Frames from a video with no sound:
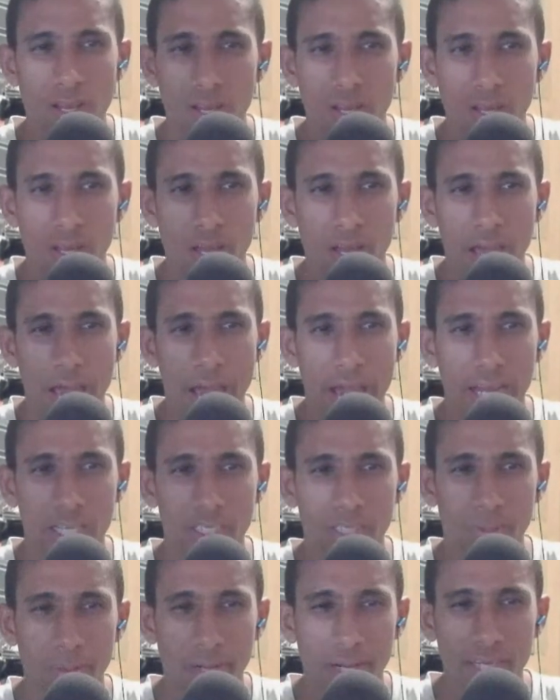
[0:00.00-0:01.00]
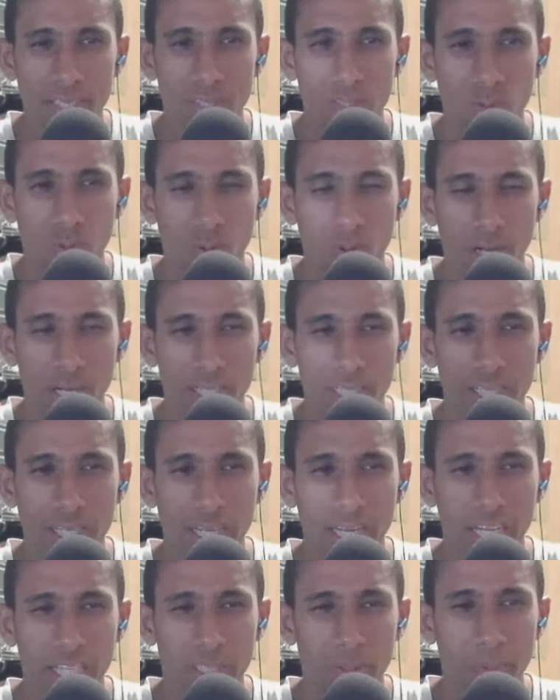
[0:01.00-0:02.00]
Xbox One,
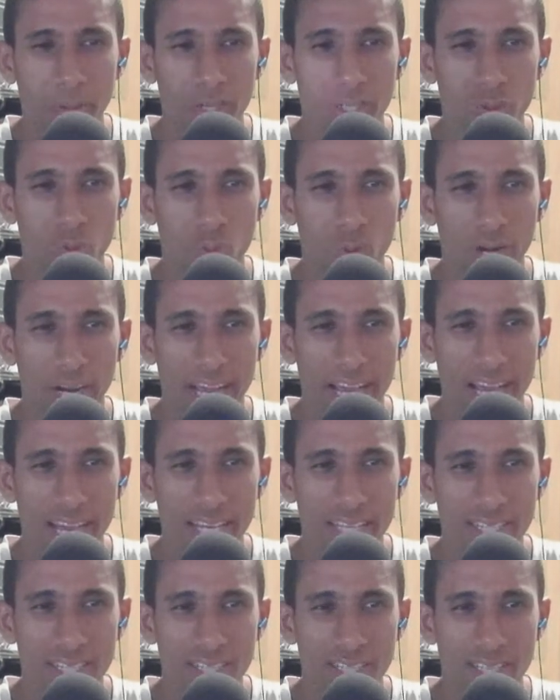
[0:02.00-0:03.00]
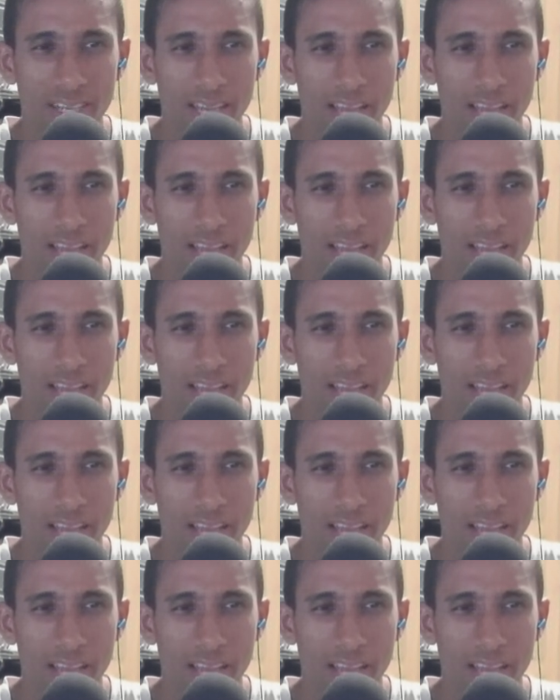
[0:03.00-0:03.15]
Xbox One S,